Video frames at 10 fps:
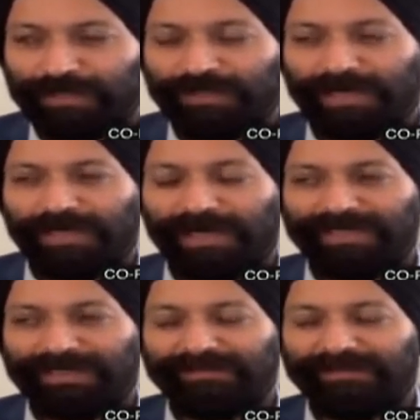
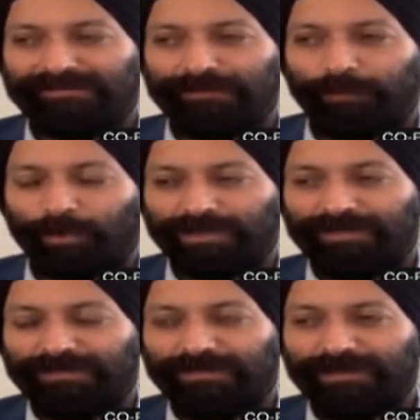And I think it's
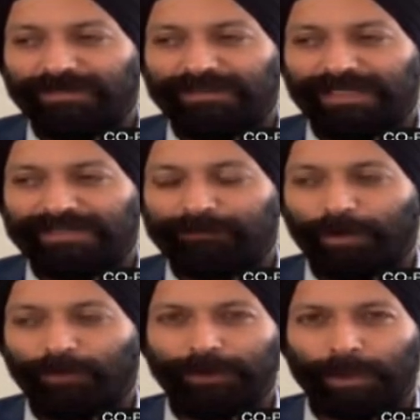important that they
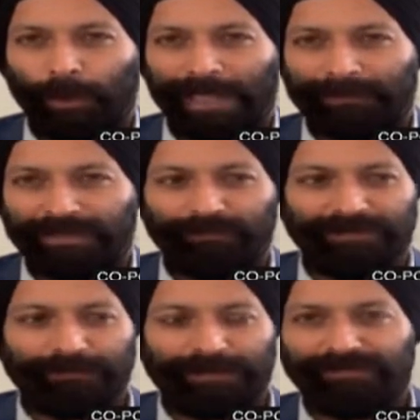probably collaborate with
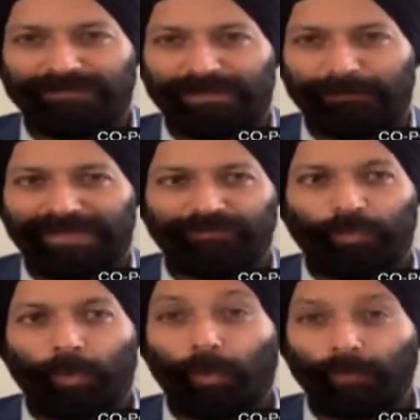the money center banks
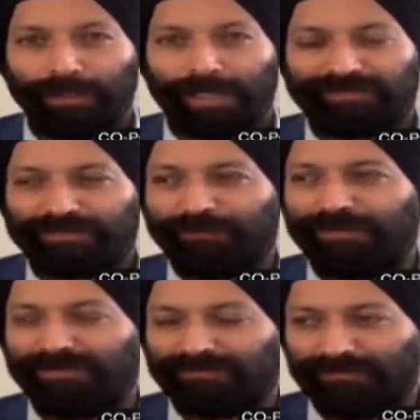who own the customer
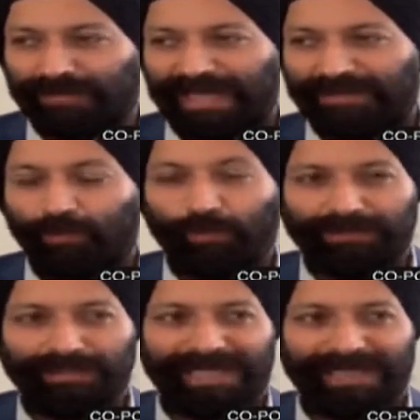and
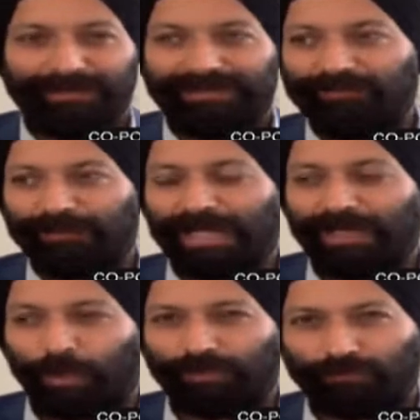own the liabilities, but
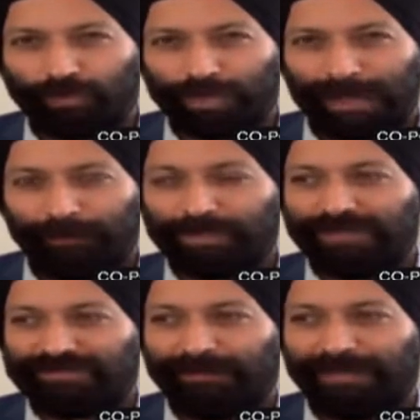are not so sharp on
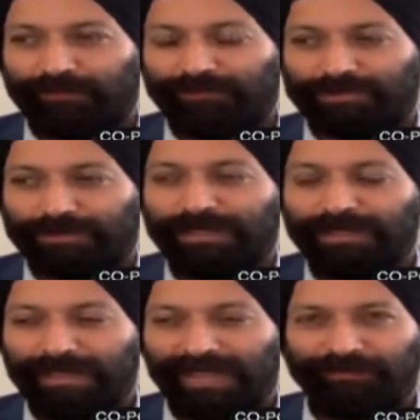customer acquisition
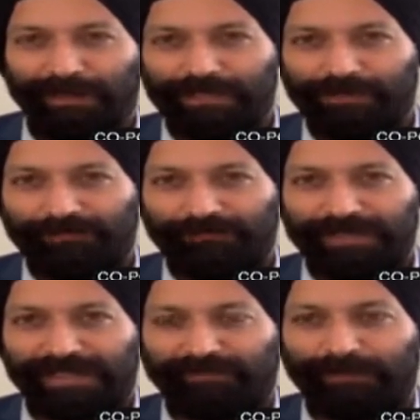as many of the
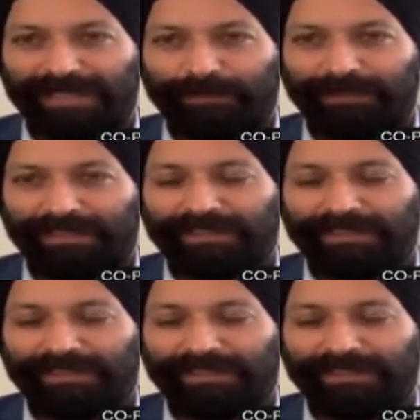fintechs might be.